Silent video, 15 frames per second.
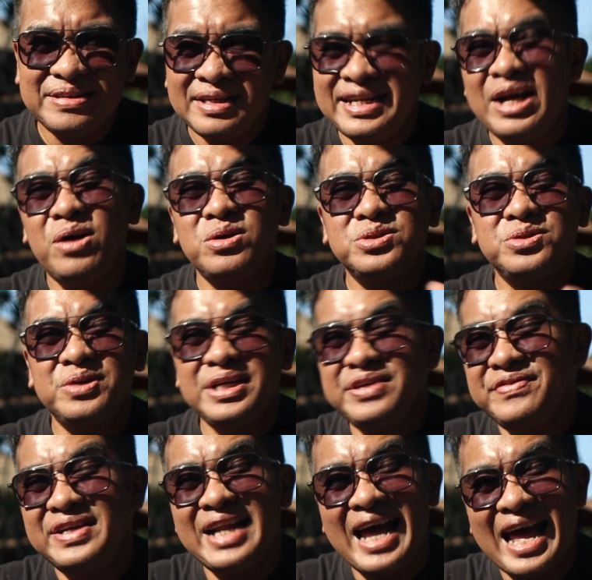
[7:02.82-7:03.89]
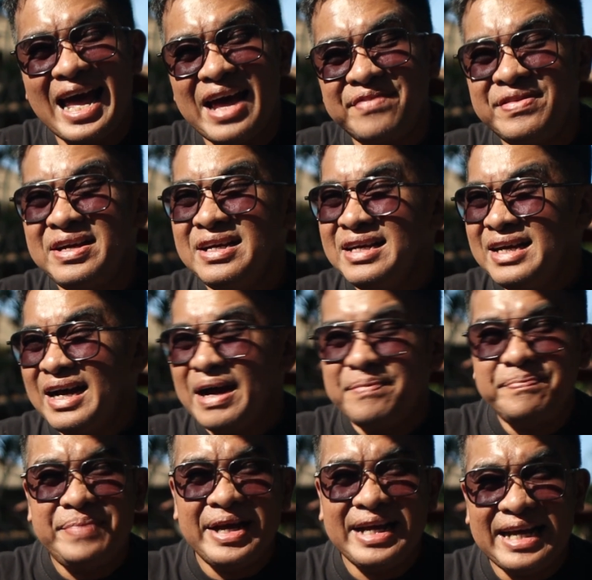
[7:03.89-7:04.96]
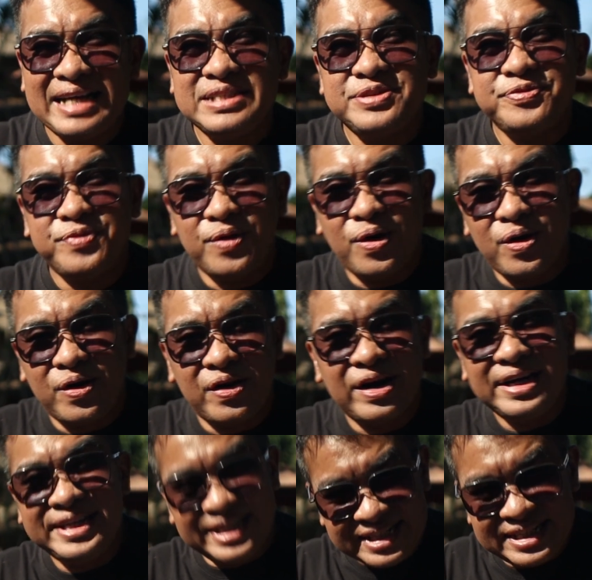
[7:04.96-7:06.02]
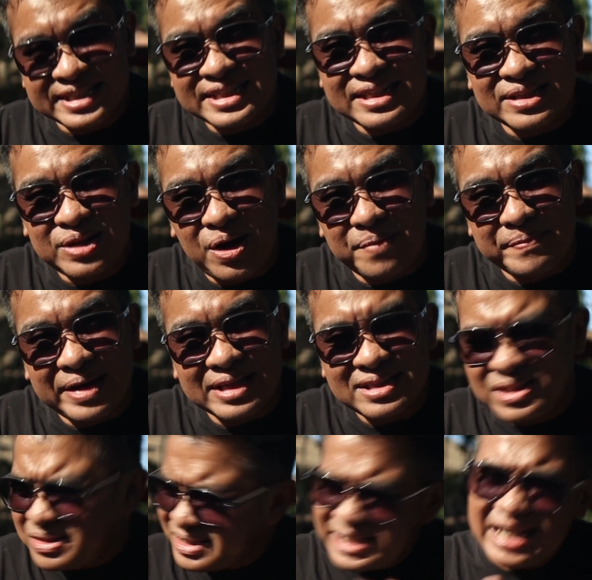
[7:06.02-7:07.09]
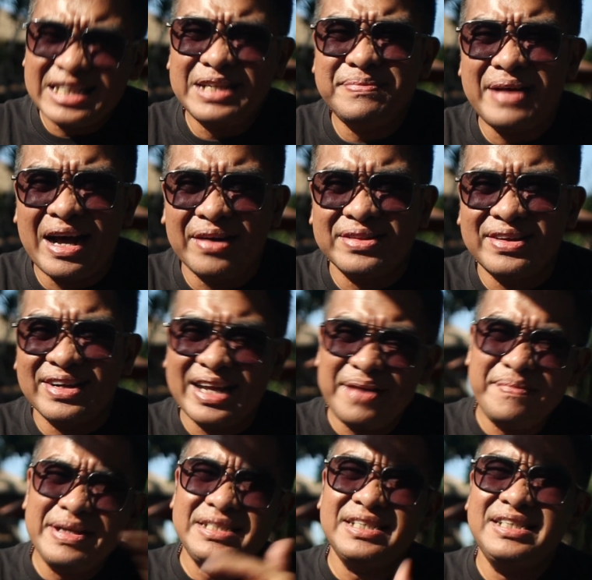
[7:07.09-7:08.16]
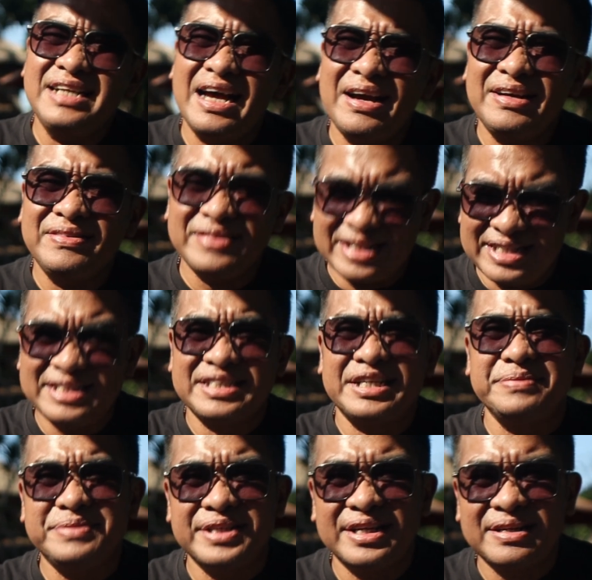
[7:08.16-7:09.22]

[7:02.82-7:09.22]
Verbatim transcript: They also even have a package for digital nomad. So check them out. Okay, I mentioned down in the description.